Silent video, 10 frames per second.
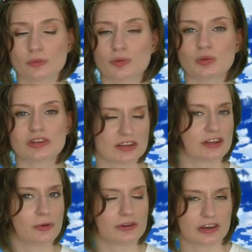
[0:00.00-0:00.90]
between
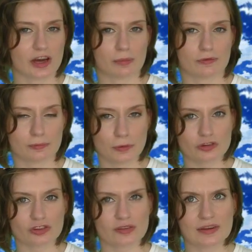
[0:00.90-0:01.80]
Dingo and a couple of
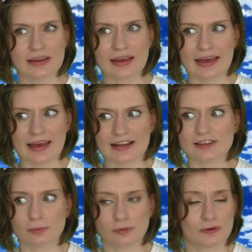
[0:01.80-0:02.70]
merchants and
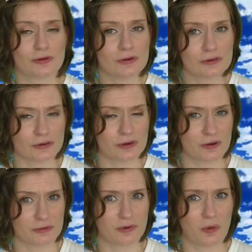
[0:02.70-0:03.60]
the pure look
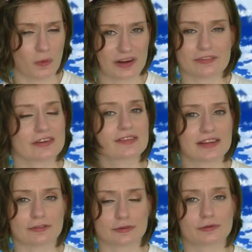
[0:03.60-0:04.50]
of whatever's
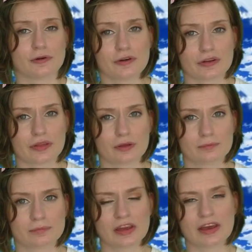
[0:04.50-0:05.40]
left of Earth.
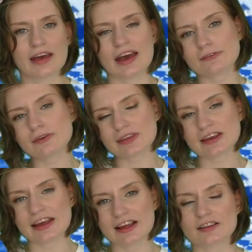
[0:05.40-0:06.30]

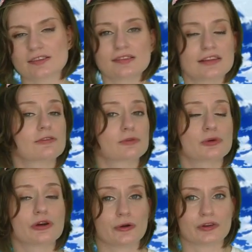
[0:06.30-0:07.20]
Everything else is left to
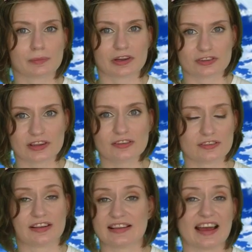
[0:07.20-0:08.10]
your own imagination,
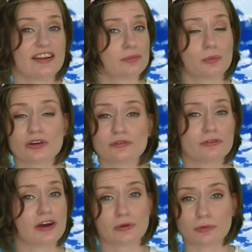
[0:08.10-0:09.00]
and that is more than
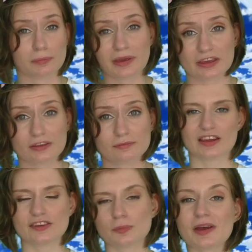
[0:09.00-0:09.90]
fine with me.
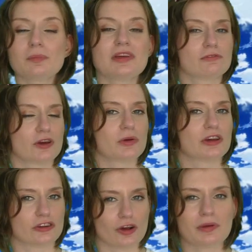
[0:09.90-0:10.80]
Despite being very
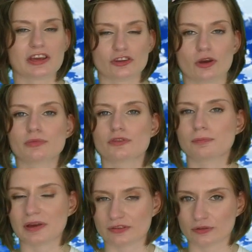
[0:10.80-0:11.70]
economic in terms of
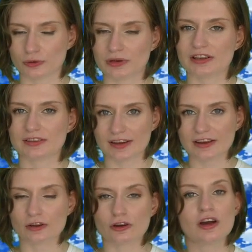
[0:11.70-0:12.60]
backstory and
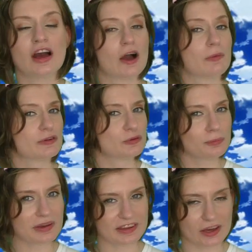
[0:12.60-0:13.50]
dialogue, our two
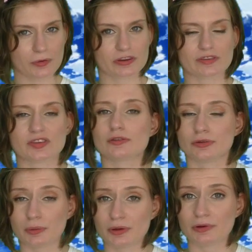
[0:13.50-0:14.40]
main characters are
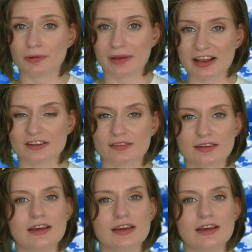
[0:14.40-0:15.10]
very well balanced.